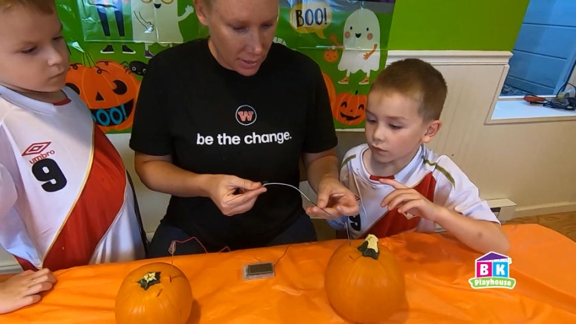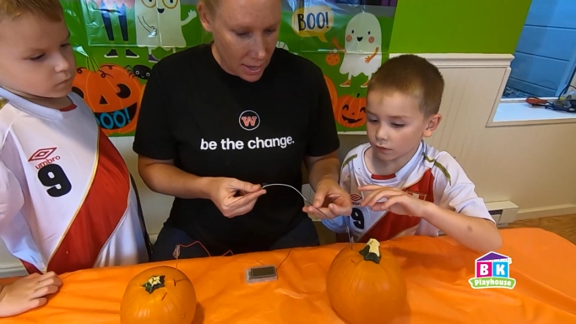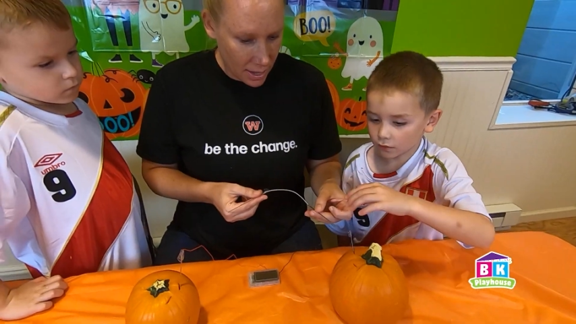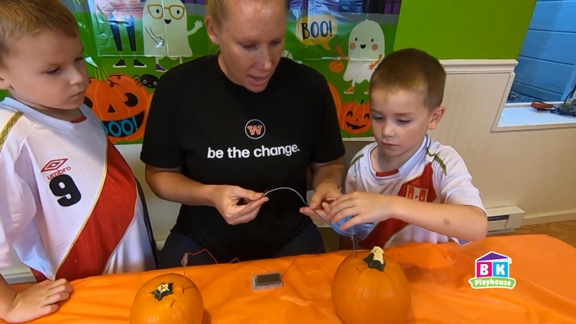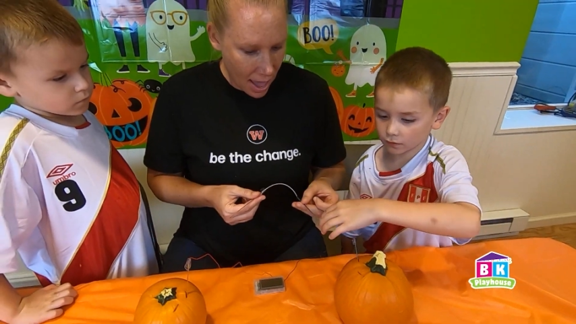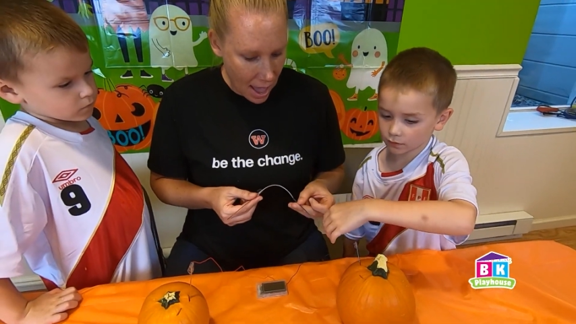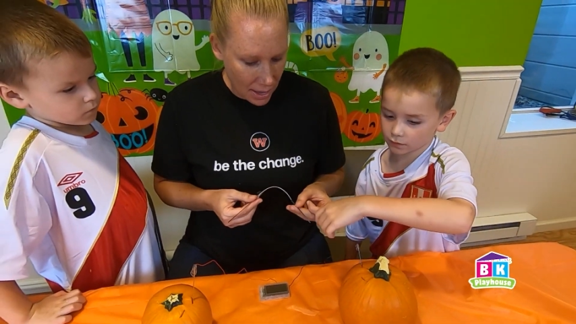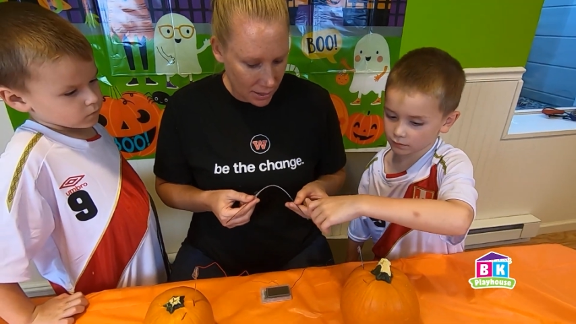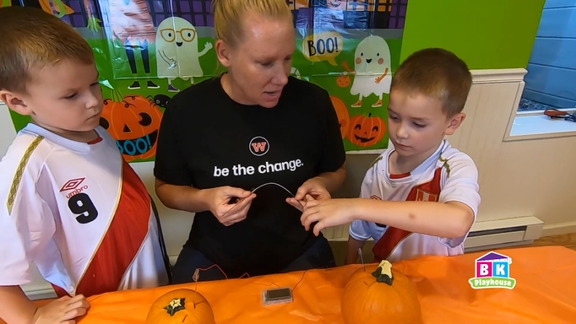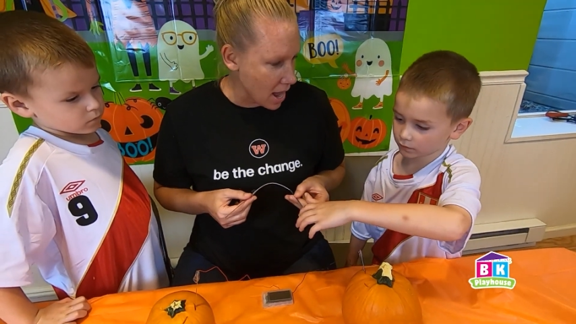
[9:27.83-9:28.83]
Speaker 1: zinc
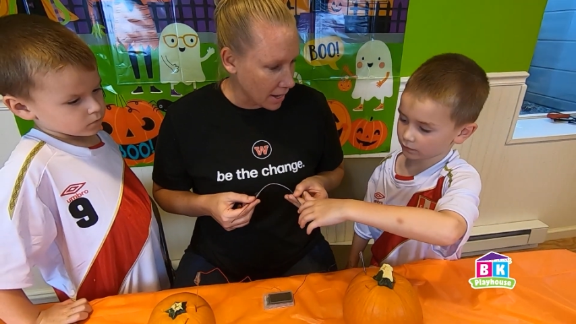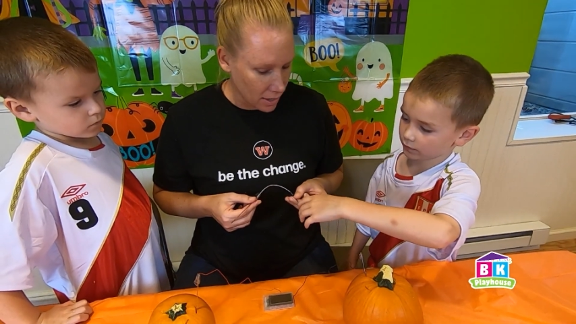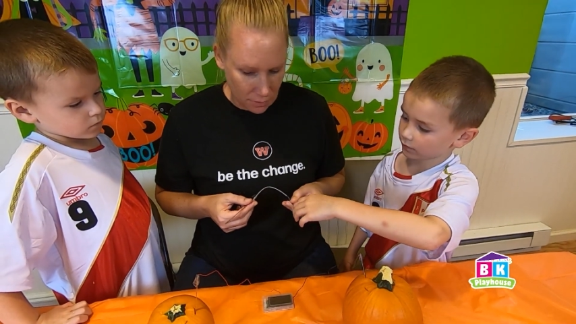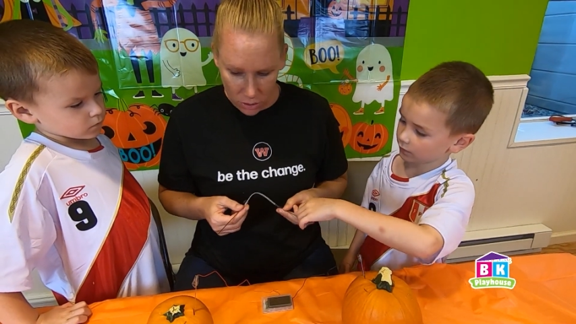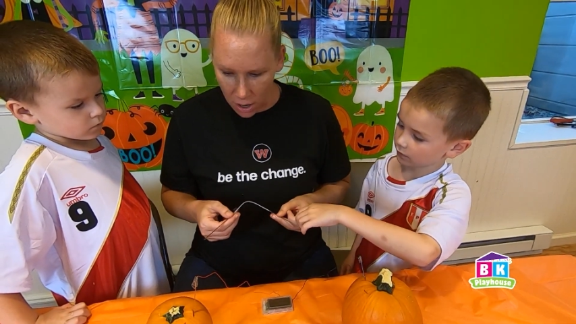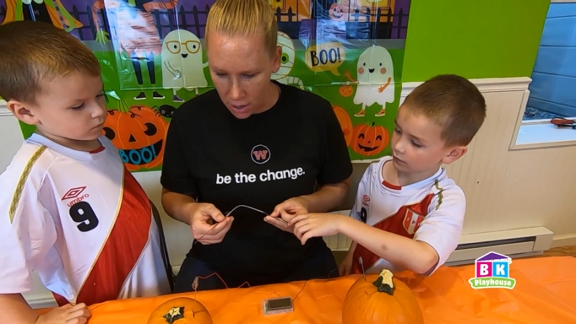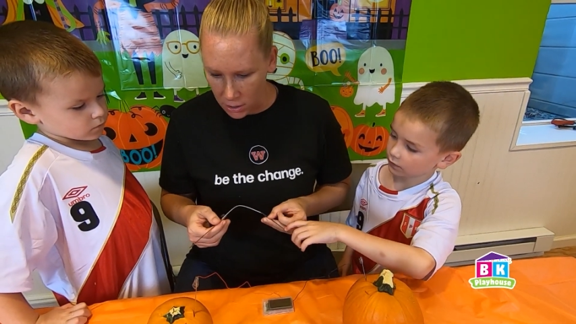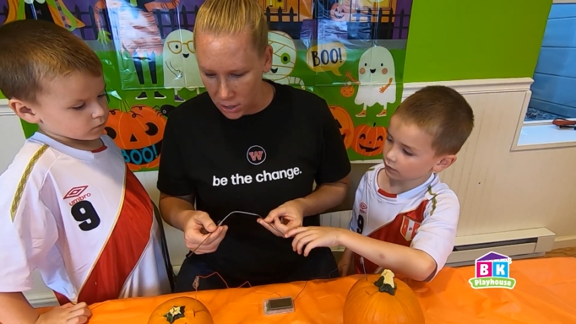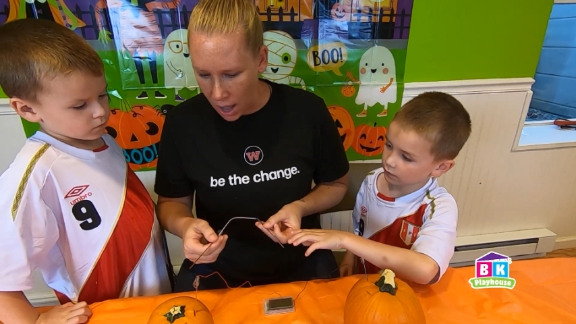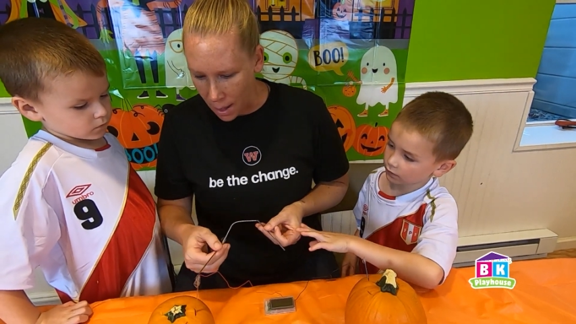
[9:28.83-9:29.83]
has a negative
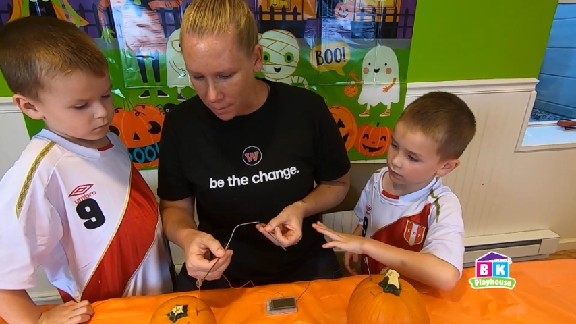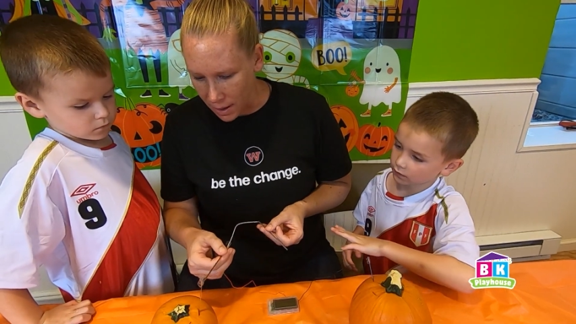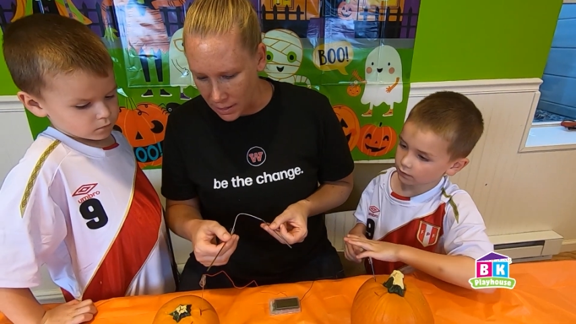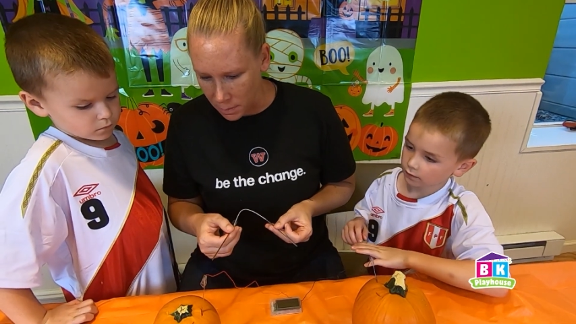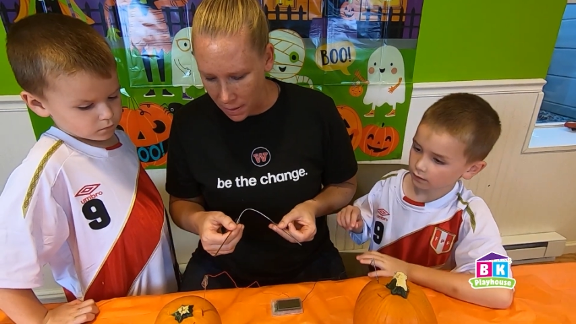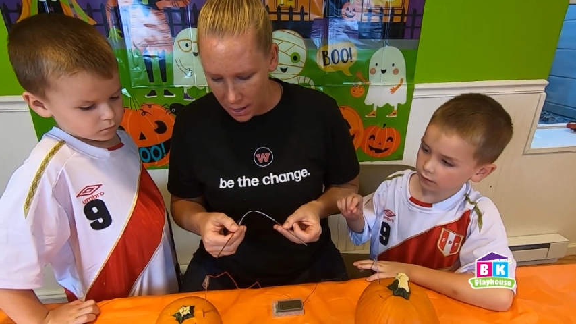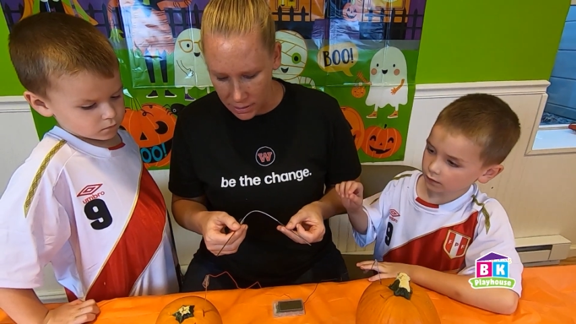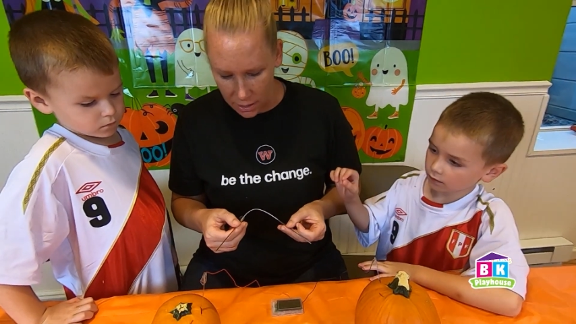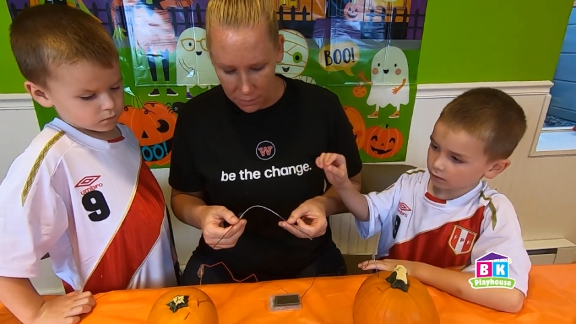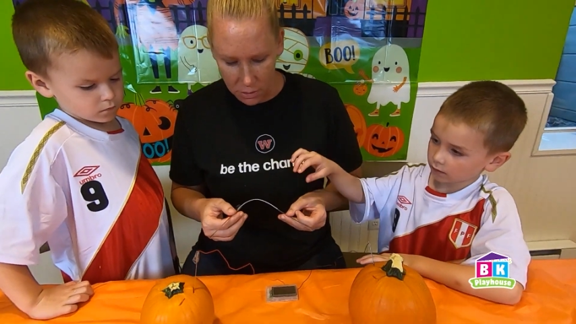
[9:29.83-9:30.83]
charge, copper has a
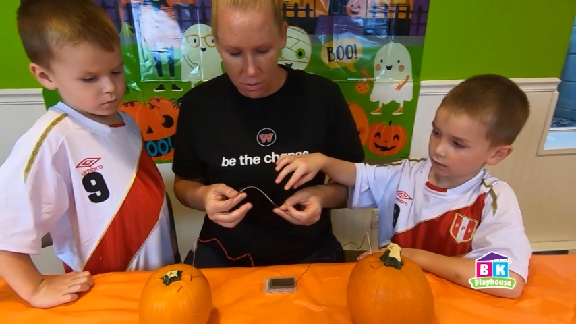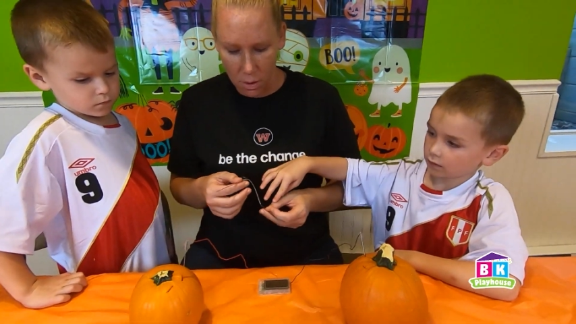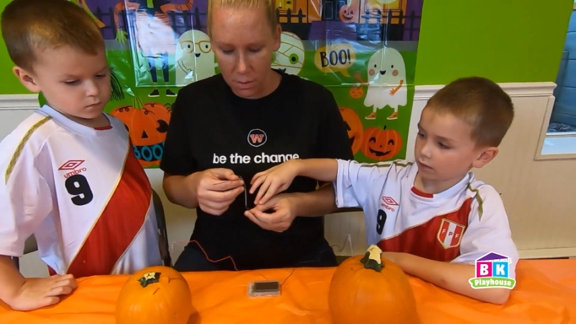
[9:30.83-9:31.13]
positive, so you